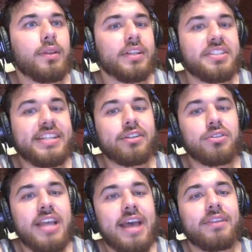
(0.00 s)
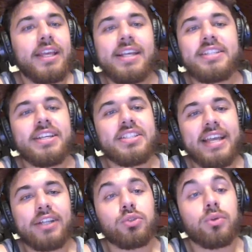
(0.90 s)
the Sixers have the easiest
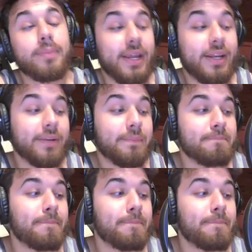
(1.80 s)
schedule remaining.